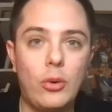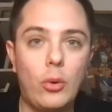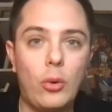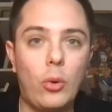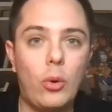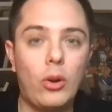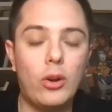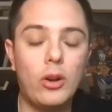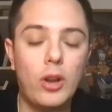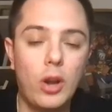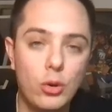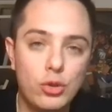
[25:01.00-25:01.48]

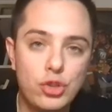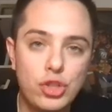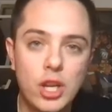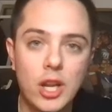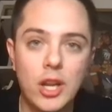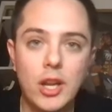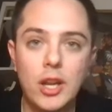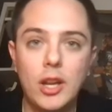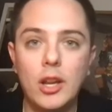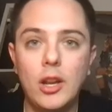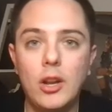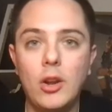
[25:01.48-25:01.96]
or
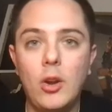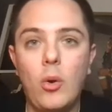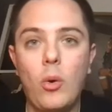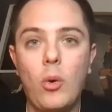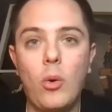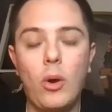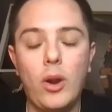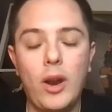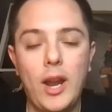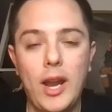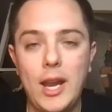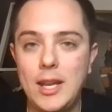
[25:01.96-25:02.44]
coaching
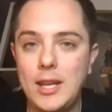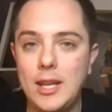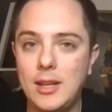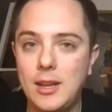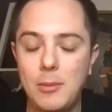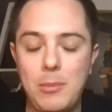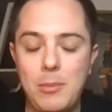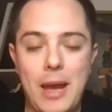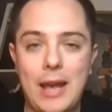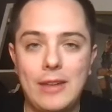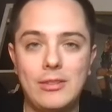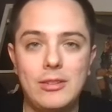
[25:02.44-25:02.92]
or any
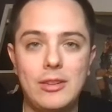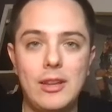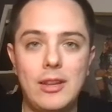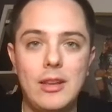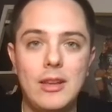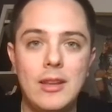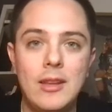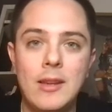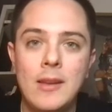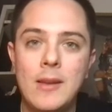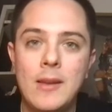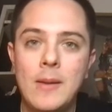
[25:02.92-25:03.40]

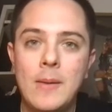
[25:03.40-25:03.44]
capacity?